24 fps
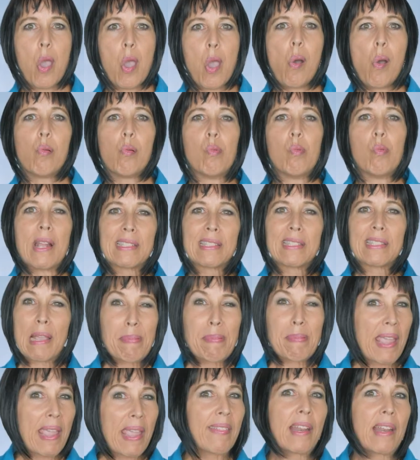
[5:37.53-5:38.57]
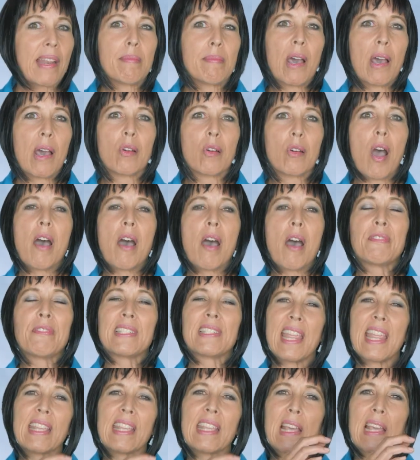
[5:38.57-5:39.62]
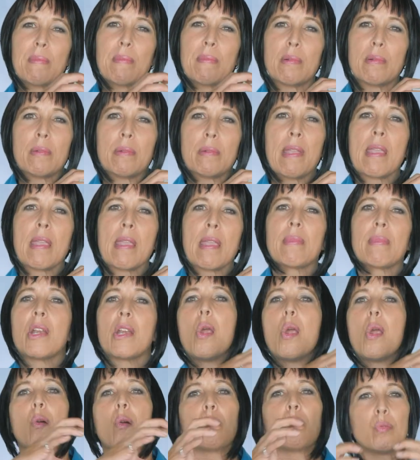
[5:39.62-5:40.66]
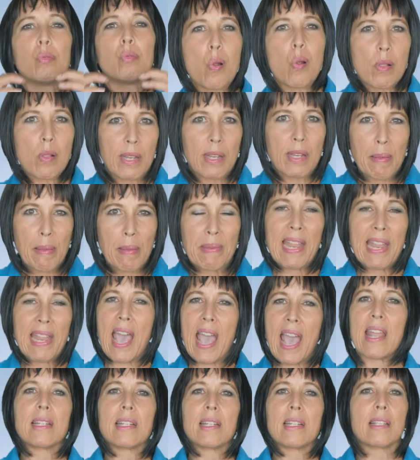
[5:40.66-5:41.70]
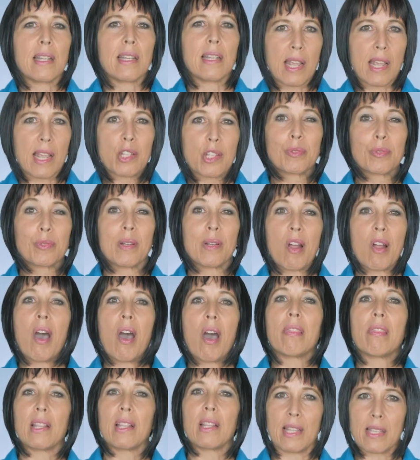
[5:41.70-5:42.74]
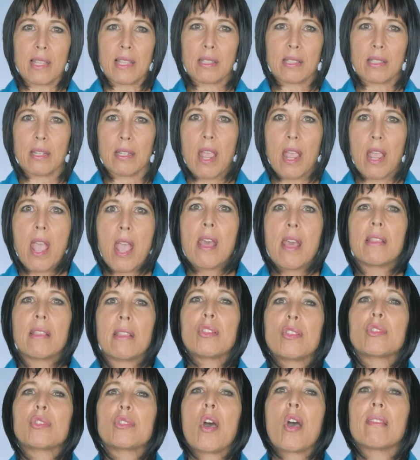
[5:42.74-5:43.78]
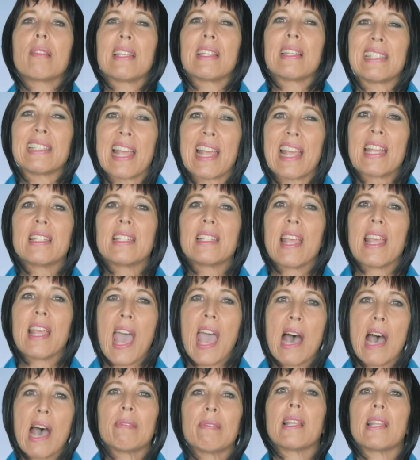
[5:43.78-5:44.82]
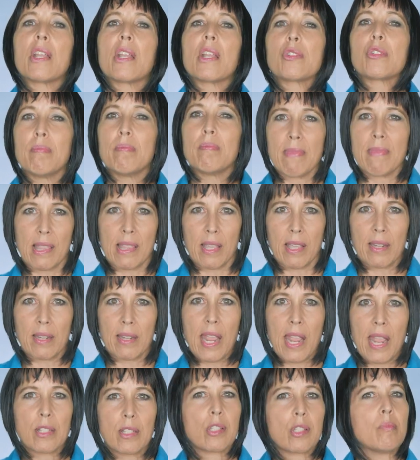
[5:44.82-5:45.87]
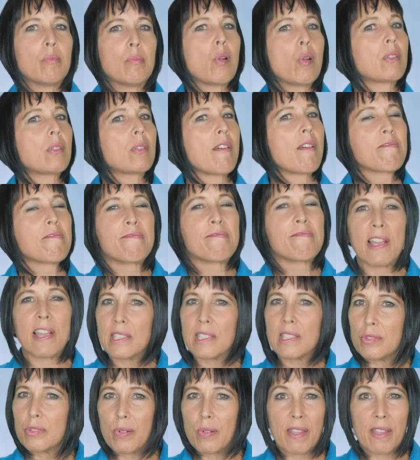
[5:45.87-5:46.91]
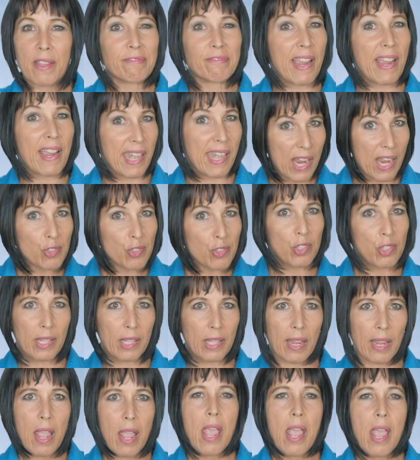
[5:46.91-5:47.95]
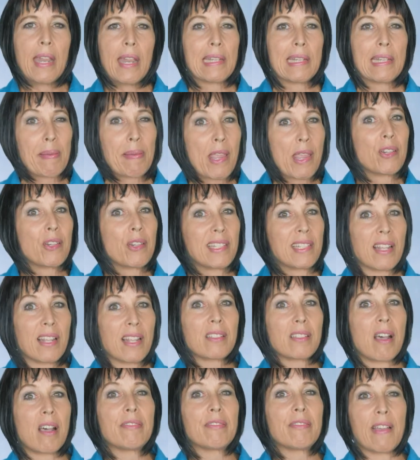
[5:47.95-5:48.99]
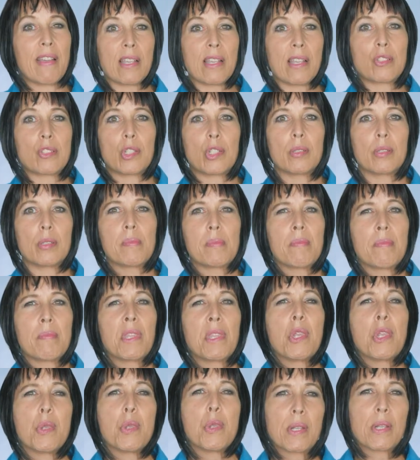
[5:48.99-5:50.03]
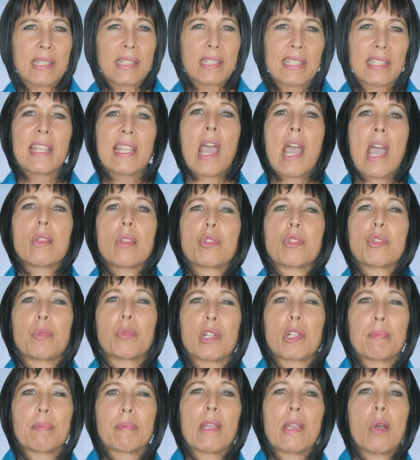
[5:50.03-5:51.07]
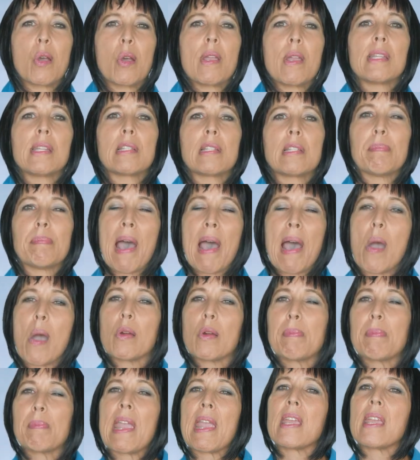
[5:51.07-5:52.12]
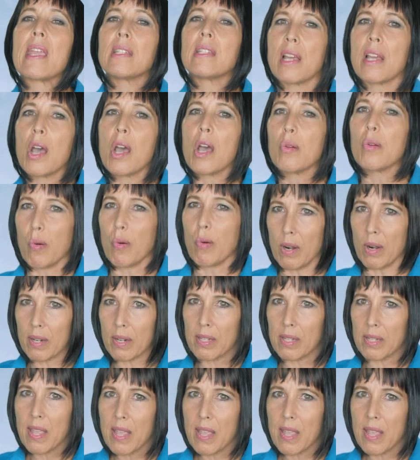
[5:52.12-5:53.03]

Once I pay that amount off, take that minimum payment, roll it up and add it to the next one on the list. This is called the debt avalanche method. It's the most effective way financially to pay your debts off faster. You can see how this works by going to powerpay.org.